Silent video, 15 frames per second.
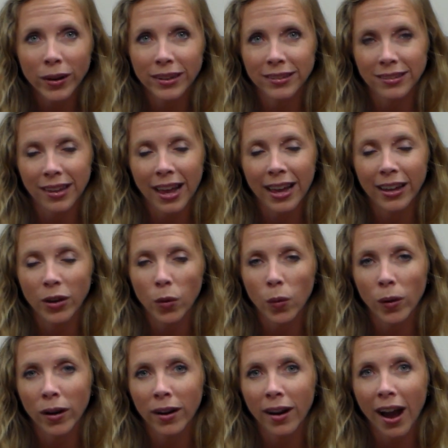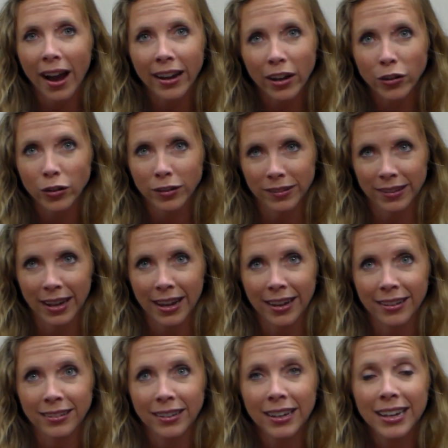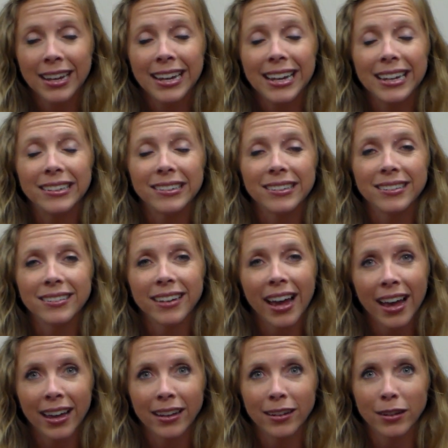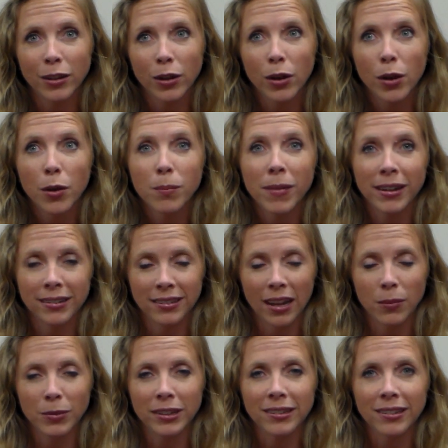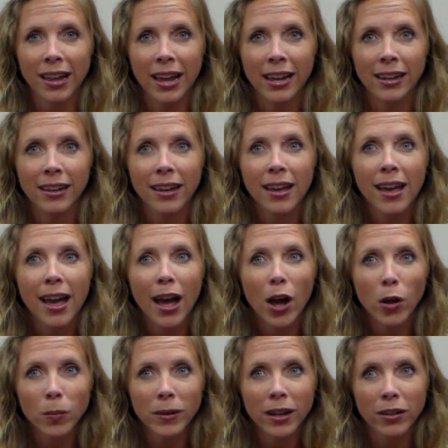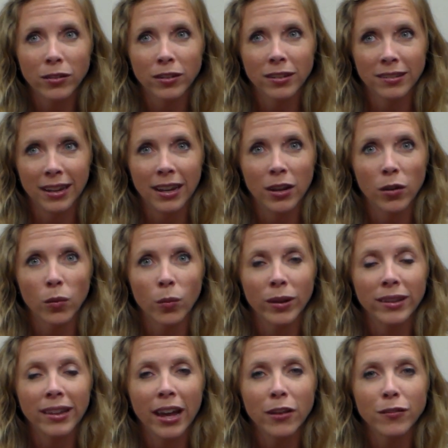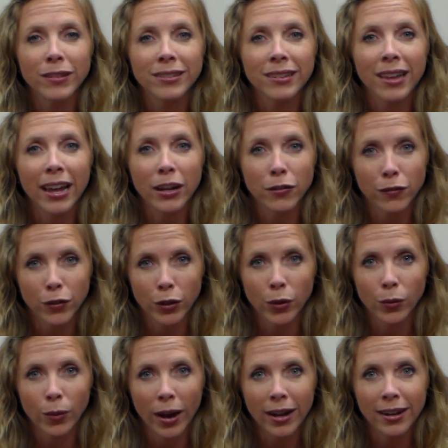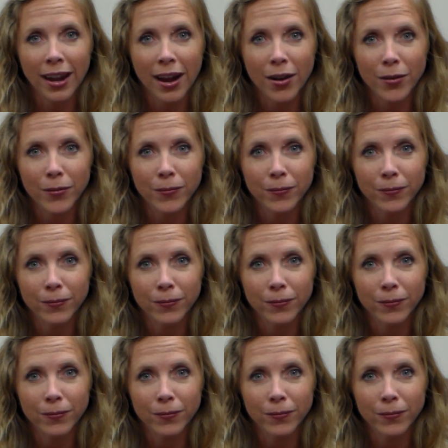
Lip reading: what it's like" or "I understand." Instead, make statements like "Help me understand what life is like for you right now."